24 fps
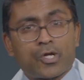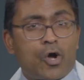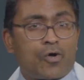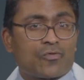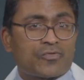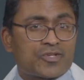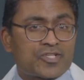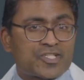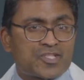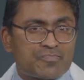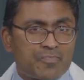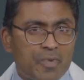called
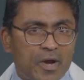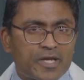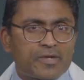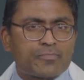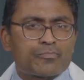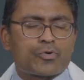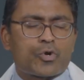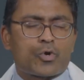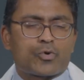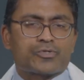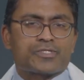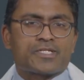the spike
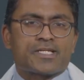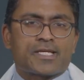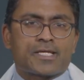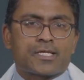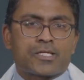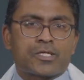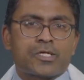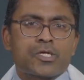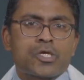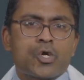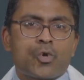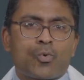
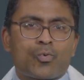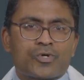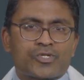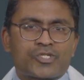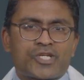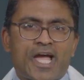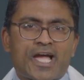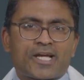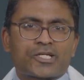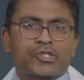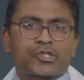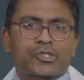protein, which
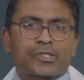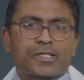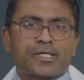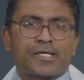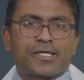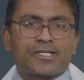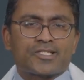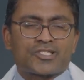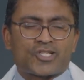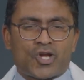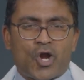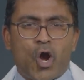
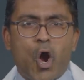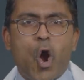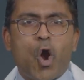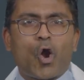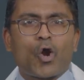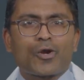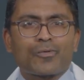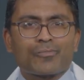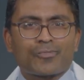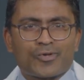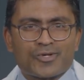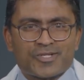actually is a
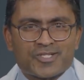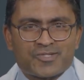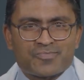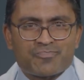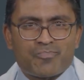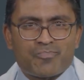harmless